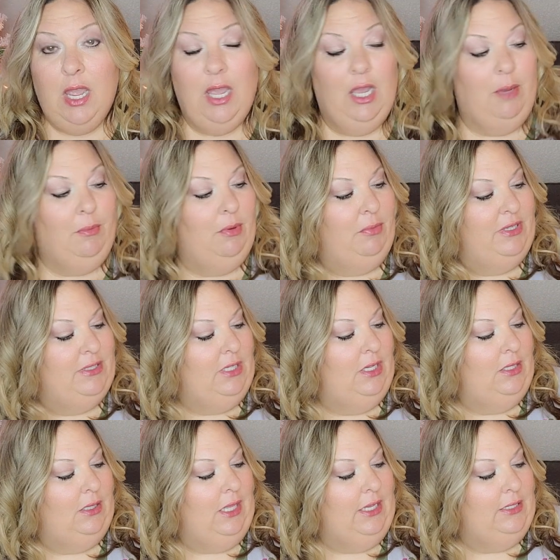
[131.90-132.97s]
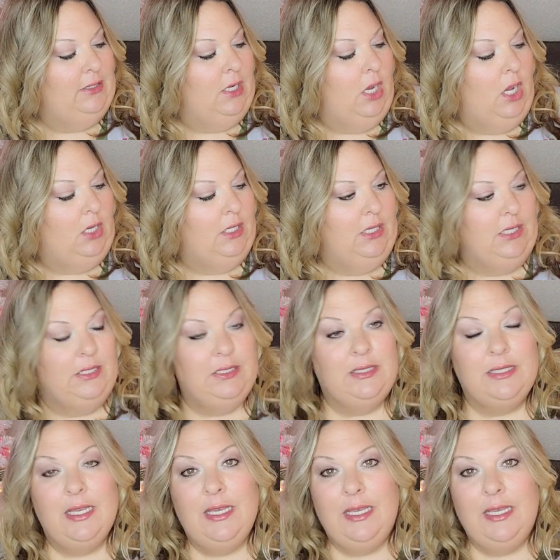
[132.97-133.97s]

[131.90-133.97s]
Um, my son likes Takis.